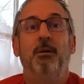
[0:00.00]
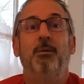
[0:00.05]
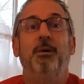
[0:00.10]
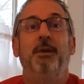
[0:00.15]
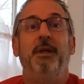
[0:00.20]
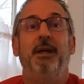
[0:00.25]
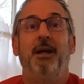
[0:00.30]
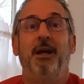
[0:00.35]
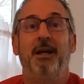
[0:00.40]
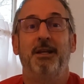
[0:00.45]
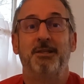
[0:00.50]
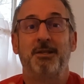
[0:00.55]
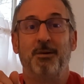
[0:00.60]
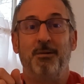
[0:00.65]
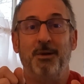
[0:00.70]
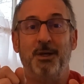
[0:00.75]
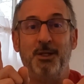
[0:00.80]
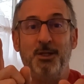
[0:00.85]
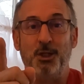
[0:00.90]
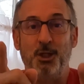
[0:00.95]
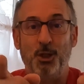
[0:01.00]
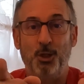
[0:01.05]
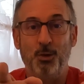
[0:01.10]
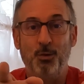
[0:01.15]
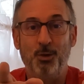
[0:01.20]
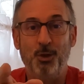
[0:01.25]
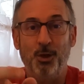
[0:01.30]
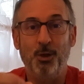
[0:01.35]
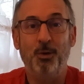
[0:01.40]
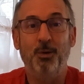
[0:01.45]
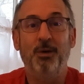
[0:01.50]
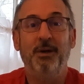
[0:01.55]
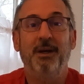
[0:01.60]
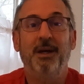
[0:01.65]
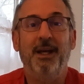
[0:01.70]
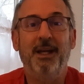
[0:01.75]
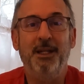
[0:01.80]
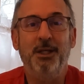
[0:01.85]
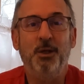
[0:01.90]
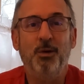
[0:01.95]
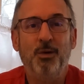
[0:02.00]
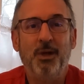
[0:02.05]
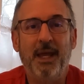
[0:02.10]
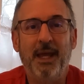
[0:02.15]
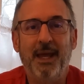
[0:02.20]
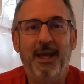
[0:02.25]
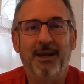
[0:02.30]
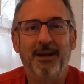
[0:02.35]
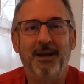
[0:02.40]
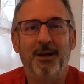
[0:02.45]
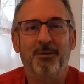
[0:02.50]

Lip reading: Well, the answer is you do, and you can,